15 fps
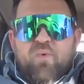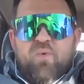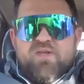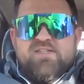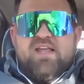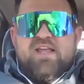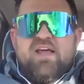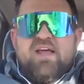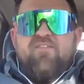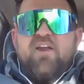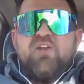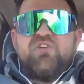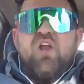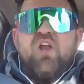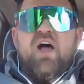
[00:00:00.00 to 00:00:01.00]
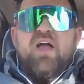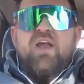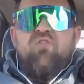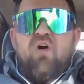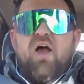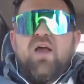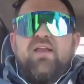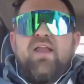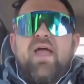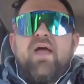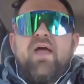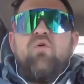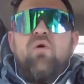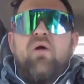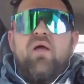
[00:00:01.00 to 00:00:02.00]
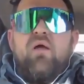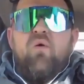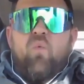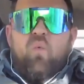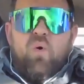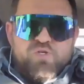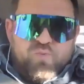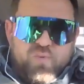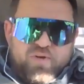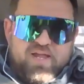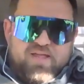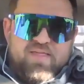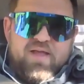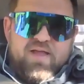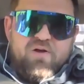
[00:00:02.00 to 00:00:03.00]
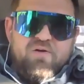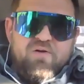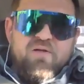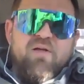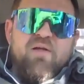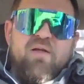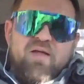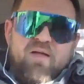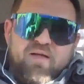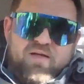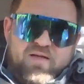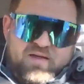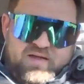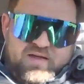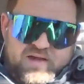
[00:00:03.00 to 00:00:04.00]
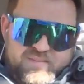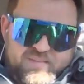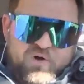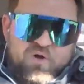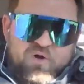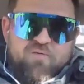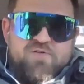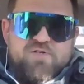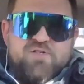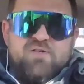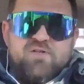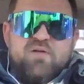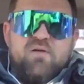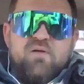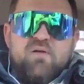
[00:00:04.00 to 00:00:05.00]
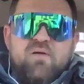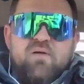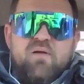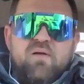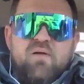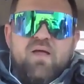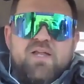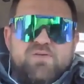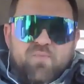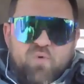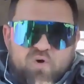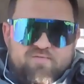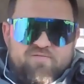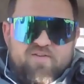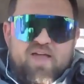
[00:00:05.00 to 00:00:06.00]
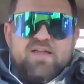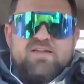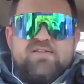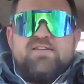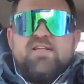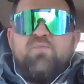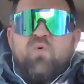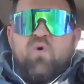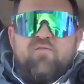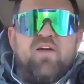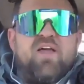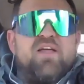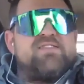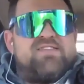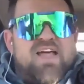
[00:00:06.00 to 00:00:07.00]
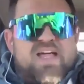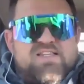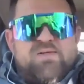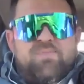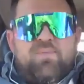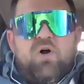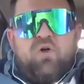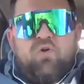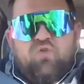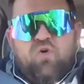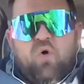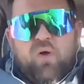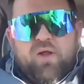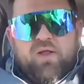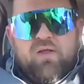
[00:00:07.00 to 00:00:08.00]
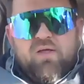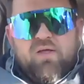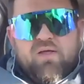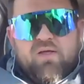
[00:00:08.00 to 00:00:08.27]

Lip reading: We see a finish line right now. Once we get there, it moves. It's more advanced. It's more advanced. That's the part of growing.